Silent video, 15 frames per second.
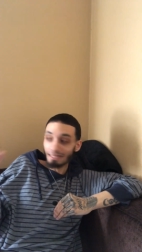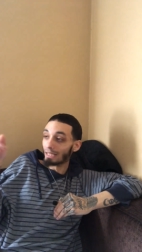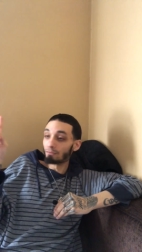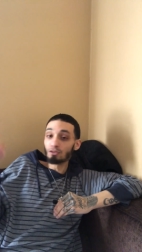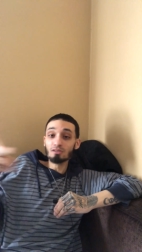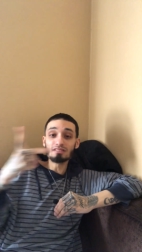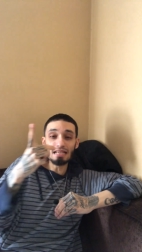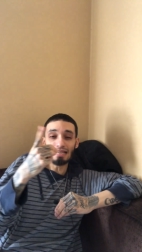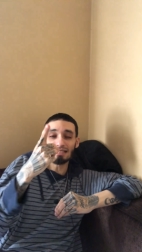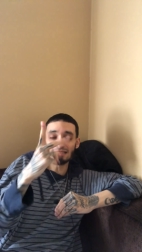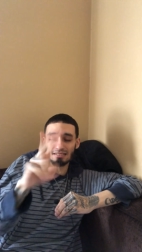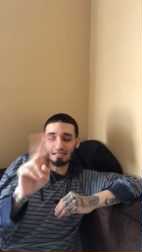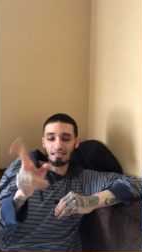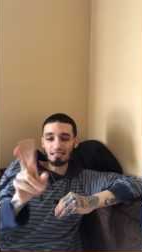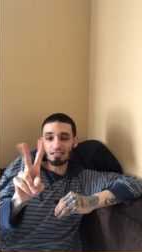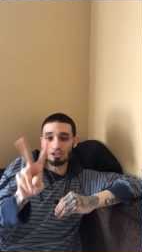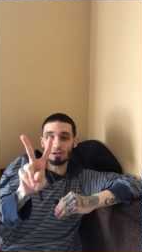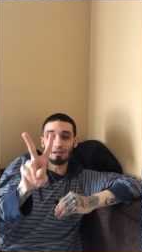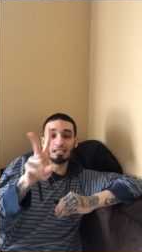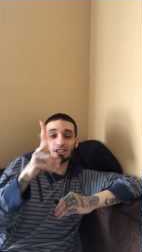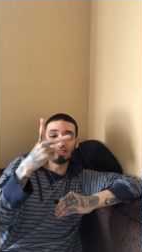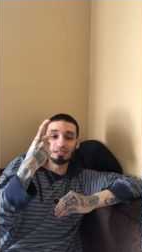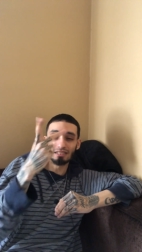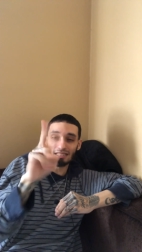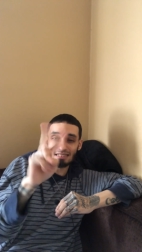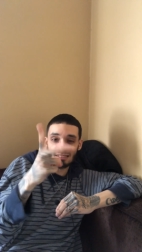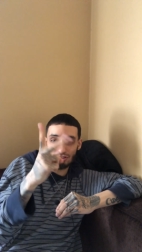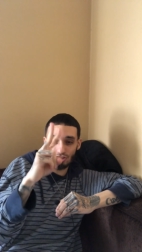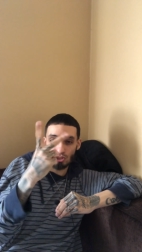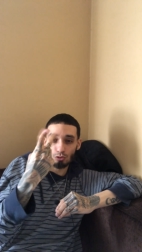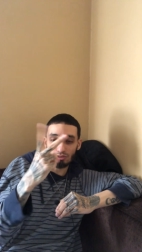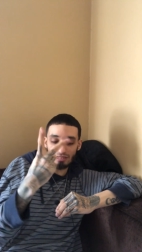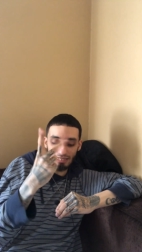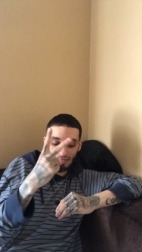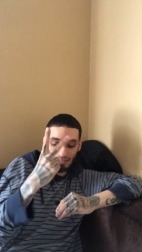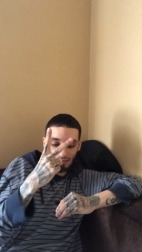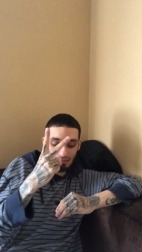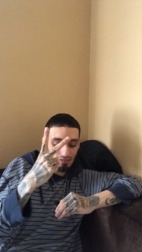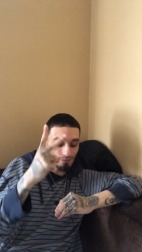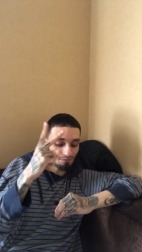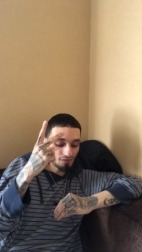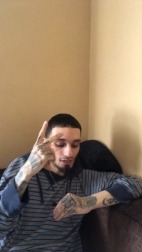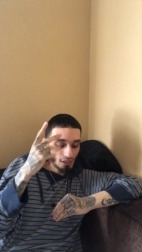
If you take into consideration these two things,